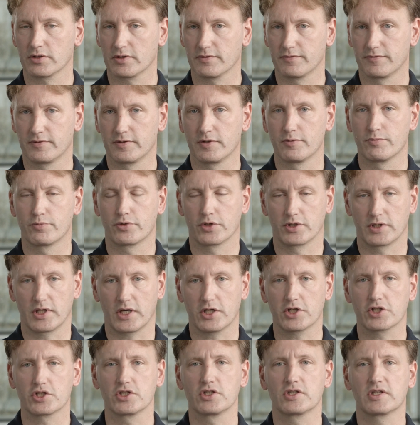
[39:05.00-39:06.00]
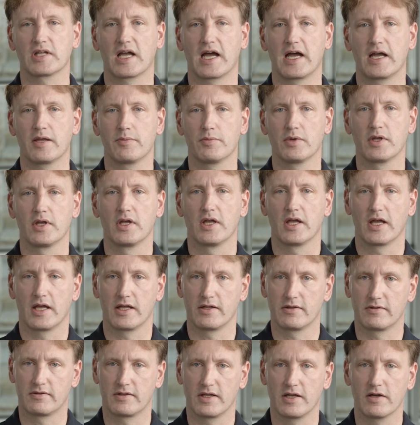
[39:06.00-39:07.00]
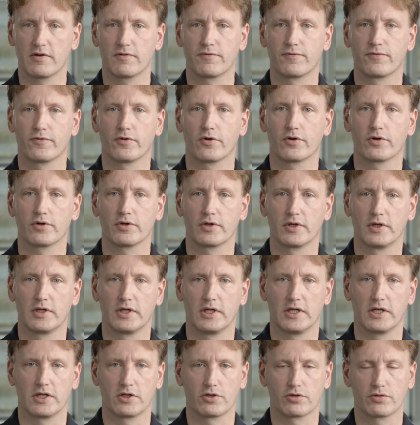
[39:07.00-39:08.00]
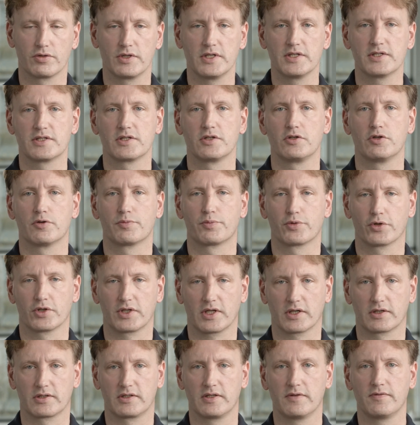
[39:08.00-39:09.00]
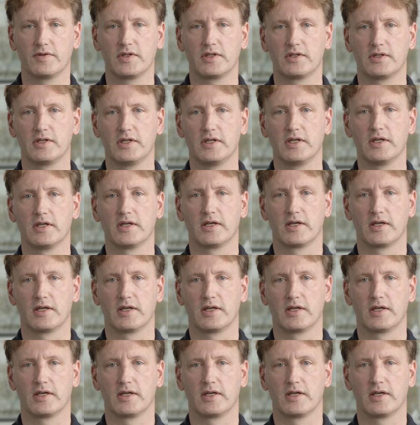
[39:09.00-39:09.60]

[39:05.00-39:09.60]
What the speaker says: of production time and therefore increase your productivity